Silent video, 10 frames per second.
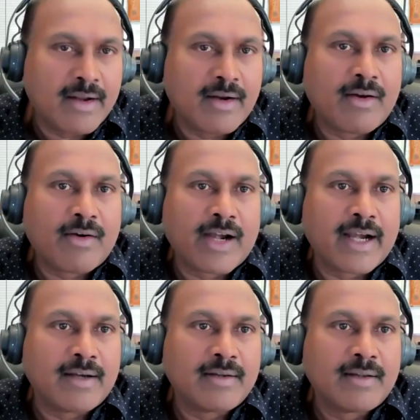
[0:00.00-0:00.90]
LiDAR
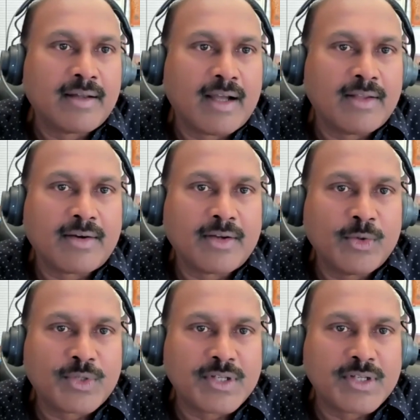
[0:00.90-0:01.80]
and other
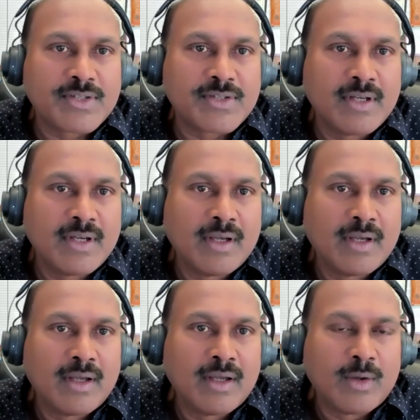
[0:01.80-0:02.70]
uses,
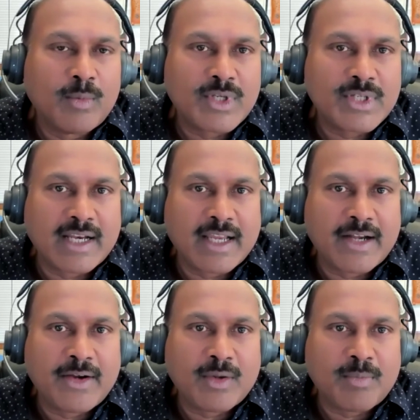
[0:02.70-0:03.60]
which can
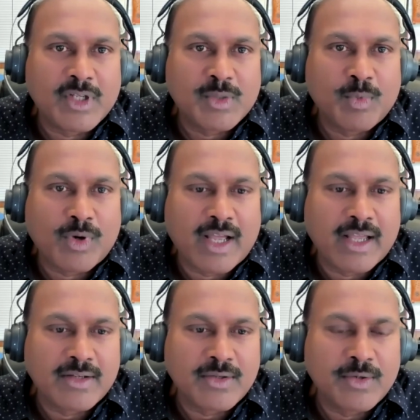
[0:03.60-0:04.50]
get into much more
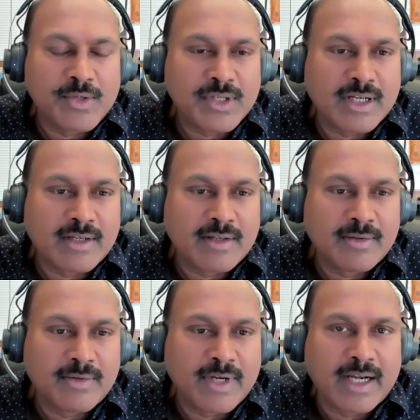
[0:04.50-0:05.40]
high resolution
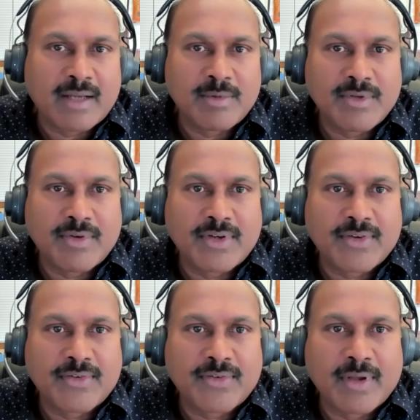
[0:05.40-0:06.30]
data
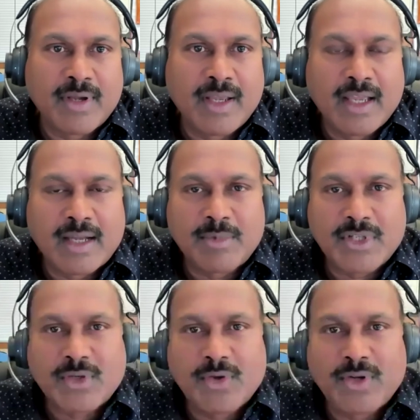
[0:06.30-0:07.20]
observations. I'm
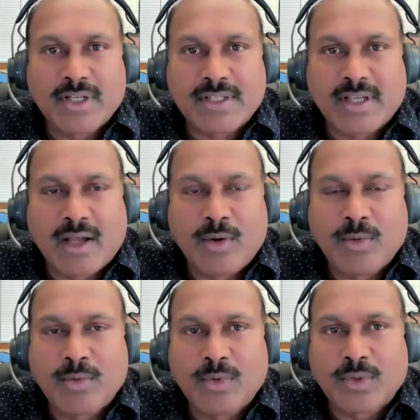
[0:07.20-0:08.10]
just curious
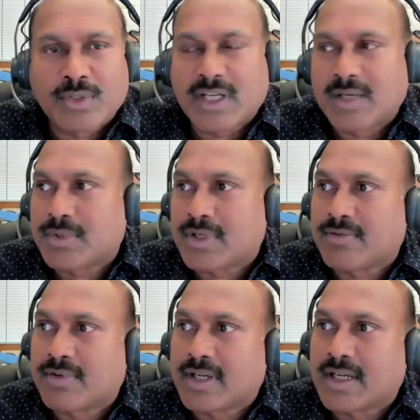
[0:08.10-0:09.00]
how those types
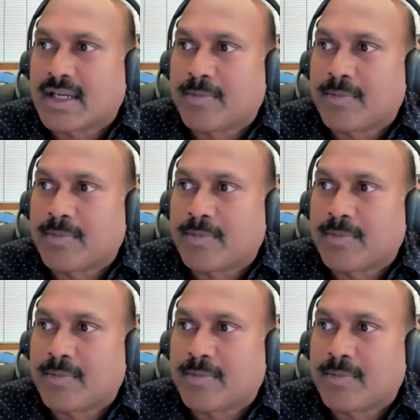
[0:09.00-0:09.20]
of